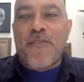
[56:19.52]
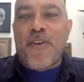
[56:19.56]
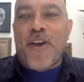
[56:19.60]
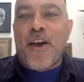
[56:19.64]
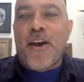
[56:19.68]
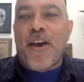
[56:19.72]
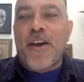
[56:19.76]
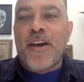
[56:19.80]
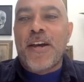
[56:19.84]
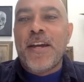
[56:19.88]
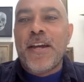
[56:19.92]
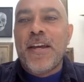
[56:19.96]
of
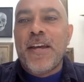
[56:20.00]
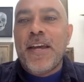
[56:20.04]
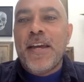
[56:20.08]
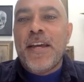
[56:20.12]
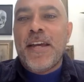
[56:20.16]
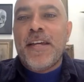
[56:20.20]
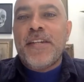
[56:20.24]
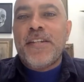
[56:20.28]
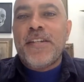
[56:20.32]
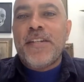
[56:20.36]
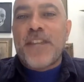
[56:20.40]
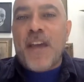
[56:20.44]
our
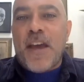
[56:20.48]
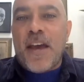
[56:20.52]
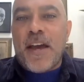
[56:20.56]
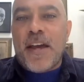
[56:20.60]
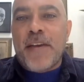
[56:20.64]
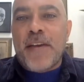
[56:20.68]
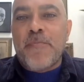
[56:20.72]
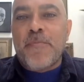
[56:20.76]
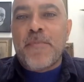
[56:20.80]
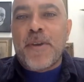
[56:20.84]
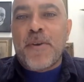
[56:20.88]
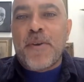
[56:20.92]

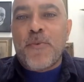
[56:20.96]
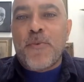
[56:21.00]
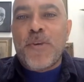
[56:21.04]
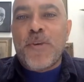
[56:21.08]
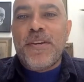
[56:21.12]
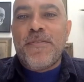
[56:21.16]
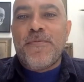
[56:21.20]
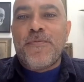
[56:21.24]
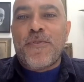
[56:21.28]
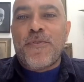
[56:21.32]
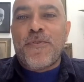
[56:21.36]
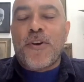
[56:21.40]
time.
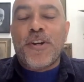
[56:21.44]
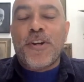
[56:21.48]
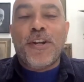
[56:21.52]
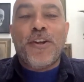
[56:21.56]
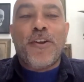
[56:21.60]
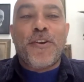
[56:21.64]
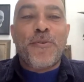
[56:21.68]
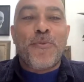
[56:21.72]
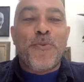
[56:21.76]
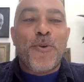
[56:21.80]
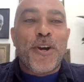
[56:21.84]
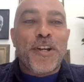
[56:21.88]
We've got a
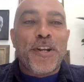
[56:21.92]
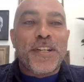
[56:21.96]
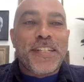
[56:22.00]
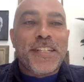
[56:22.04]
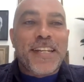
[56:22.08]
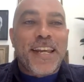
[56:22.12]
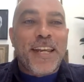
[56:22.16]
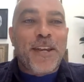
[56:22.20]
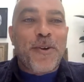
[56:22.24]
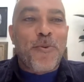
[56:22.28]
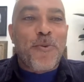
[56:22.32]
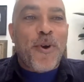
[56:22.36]
lot of work to
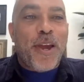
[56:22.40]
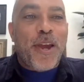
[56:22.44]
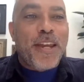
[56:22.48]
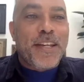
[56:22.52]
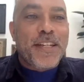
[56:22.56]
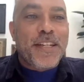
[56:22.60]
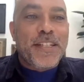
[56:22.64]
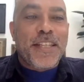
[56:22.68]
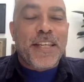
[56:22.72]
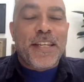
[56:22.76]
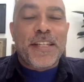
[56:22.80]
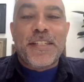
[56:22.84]
take away
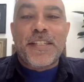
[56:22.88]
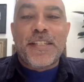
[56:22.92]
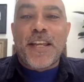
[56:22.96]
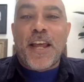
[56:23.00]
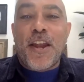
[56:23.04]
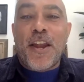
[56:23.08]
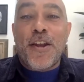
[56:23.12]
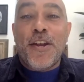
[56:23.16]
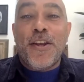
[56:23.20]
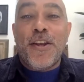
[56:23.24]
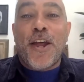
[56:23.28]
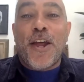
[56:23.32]
because there's
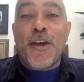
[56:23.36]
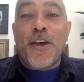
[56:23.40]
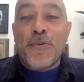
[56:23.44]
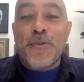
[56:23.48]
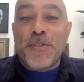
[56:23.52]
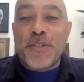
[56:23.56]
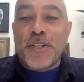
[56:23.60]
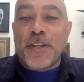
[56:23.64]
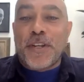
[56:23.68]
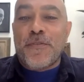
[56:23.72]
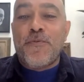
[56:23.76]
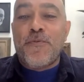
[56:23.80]

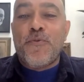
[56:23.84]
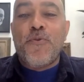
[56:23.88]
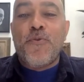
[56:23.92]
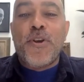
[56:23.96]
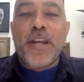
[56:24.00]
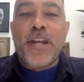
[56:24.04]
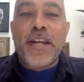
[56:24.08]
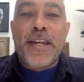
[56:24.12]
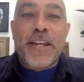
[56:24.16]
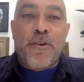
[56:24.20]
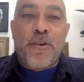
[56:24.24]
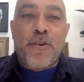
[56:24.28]
loads of
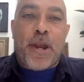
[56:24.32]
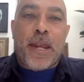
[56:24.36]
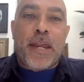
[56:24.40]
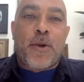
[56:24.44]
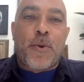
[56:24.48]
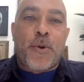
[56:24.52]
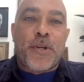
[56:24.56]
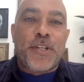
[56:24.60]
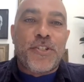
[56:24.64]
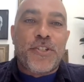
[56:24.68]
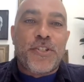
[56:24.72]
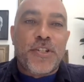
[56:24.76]
really
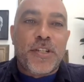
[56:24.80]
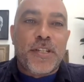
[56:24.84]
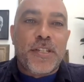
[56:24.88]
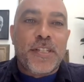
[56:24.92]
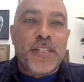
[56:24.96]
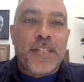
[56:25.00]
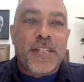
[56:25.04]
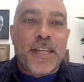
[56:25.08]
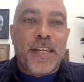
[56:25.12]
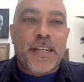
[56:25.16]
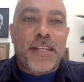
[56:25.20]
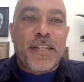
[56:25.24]
great
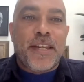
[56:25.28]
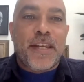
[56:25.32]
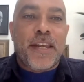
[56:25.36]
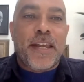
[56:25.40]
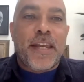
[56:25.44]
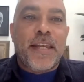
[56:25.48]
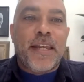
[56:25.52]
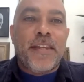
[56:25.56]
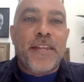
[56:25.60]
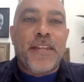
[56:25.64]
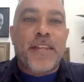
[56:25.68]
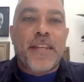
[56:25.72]
questions in
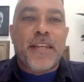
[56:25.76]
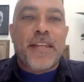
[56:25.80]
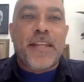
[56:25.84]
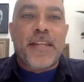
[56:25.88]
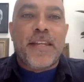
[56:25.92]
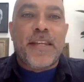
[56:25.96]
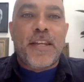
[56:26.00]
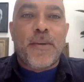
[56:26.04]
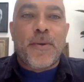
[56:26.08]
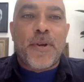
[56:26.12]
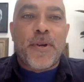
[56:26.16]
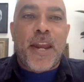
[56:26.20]
the
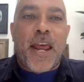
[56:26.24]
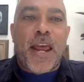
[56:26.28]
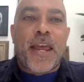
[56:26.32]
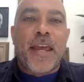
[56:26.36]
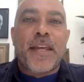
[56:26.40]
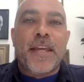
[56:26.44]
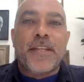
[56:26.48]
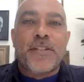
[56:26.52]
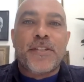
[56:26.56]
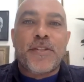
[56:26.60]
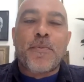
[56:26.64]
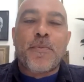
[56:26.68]

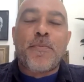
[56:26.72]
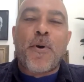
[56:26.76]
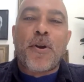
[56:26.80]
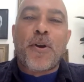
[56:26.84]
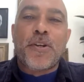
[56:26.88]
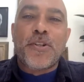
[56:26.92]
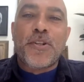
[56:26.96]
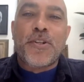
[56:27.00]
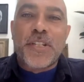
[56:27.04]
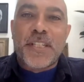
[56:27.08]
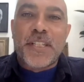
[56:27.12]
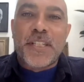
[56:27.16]
Q&A. So
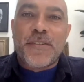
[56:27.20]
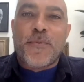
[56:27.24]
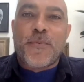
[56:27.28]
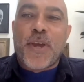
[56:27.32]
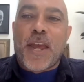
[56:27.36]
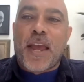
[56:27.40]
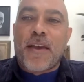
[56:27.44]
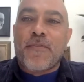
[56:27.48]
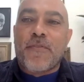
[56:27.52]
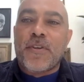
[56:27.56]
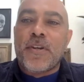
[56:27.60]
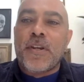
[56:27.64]
apologies if
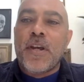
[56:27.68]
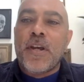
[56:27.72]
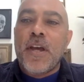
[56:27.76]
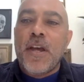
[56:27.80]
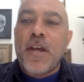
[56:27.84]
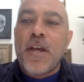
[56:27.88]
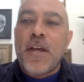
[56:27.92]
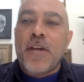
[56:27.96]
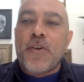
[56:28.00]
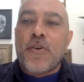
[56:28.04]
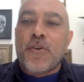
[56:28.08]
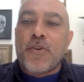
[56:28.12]
we haven't
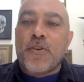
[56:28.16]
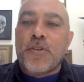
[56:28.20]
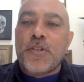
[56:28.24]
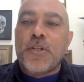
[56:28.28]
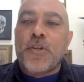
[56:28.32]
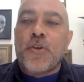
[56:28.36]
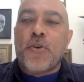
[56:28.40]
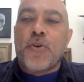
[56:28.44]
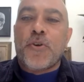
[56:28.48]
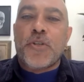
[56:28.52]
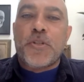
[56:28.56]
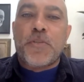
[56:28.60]
got
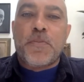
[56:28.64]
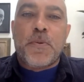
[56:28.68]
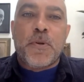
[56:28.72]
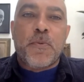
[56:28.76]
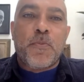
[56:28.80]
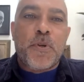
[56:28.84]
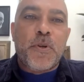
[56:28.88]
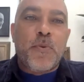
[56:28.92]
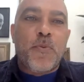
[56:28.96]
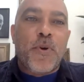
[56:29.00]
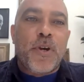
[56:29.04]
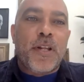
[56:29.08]
to yours,
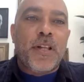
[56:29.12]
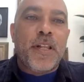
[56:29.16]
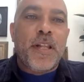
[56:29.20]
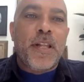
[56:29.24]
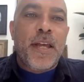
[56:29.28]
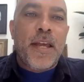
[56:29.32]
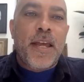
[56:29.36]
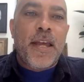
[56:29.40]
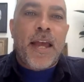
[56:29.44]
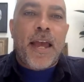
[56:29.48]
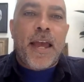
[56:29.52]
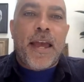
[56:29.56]
but we
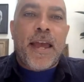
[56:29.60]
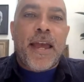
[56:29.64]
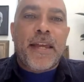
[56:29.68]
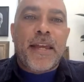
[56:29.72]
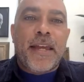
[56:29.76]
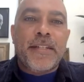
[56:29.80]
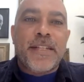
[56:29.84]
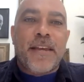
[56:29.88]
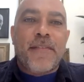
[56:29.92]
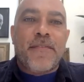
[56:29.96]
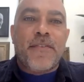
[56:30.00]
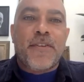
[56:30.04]
will
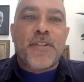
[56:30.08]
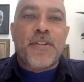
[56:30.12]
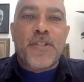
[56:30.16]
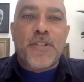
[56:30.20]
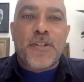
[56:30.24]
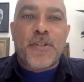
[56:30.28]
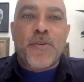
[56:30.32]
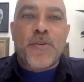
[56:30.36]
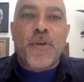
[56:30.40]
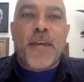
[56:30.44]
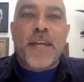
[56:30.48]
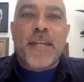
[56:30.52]
endeavour
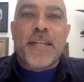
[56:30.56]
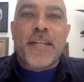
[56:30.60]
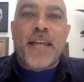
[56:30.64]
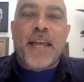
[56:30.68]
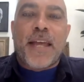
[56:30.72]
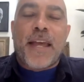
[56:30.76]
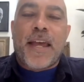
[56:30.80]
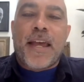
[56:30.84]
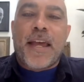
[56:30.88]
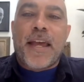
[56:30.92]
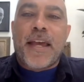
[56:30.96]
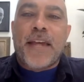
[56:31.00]
to
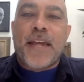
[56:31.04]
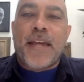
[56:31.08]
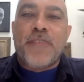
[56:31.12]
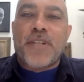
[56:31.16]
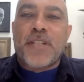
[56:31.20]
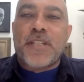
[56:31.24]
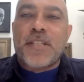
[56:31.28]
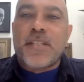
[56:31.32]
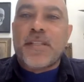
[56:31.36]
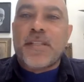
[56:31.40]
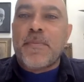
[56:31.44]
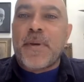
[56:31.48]

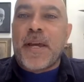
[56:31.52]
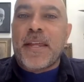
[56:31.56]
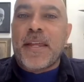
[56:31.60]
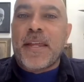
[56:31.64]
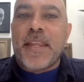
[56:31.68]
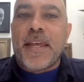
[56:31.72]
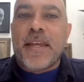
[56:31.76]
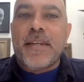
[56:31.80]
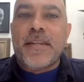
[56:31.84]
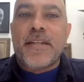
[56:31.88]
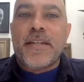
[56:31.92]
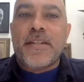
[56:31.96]
address them
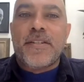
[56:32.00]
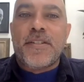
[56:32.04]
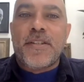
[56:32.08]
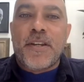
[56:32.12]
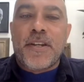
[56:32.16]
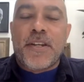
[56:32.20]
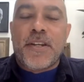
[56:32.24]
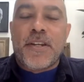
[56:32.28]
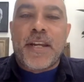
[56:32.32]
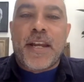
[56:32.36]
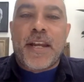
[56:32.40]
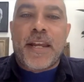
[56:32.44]
and then
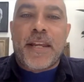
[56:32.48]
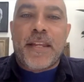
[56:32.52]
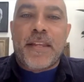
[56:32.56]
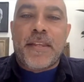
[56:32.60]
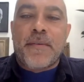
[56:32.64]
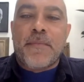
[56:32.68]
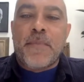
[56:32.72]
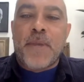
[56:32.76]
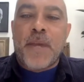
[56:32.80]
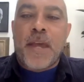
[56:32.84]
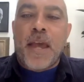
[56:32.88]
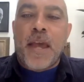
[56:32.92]
circulate
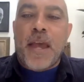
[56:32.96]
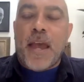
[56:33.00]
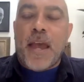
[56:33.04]
them